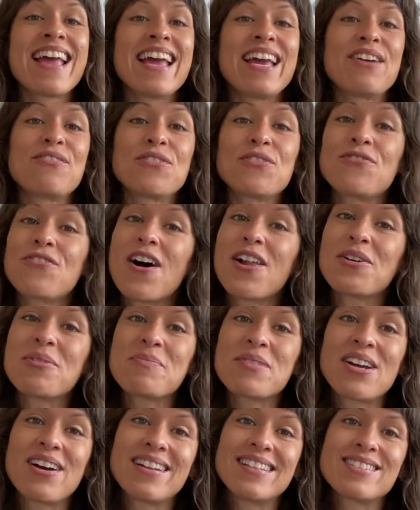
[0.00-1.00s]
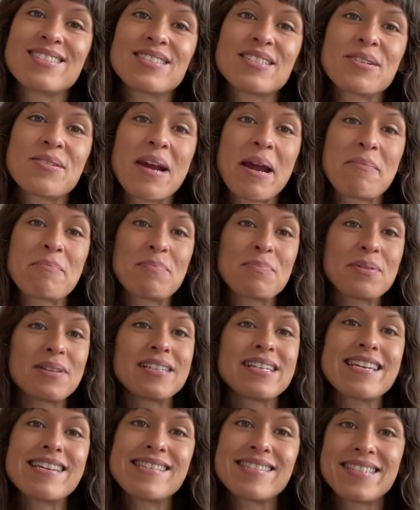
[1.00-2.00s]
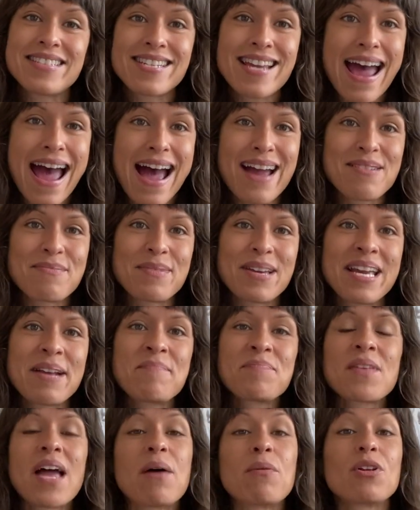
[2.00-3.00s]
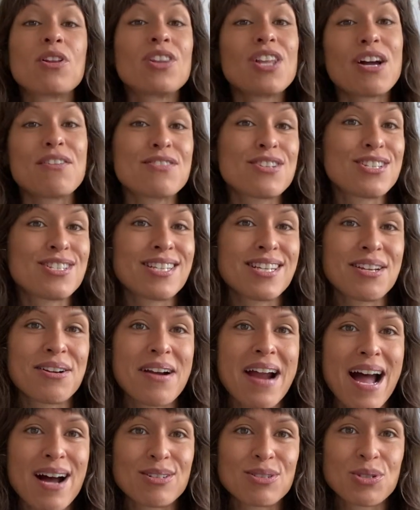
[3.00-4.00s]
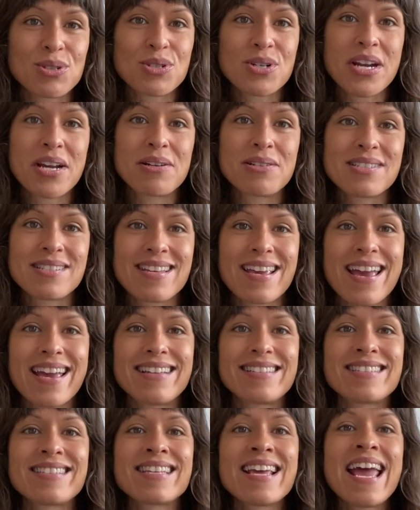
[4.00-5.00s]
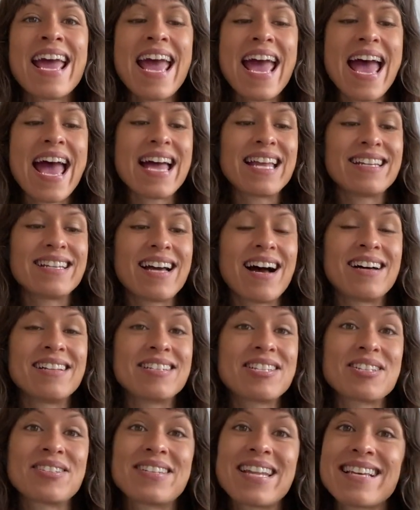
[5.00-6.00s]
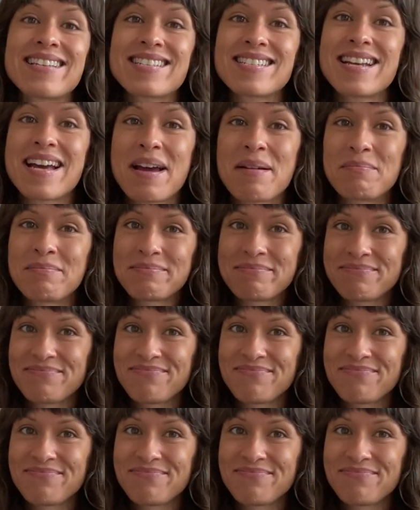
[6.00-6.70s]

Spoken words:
If you follow me on Instagram, please tag me. I would love to see your outdoor trail skates, and until next time.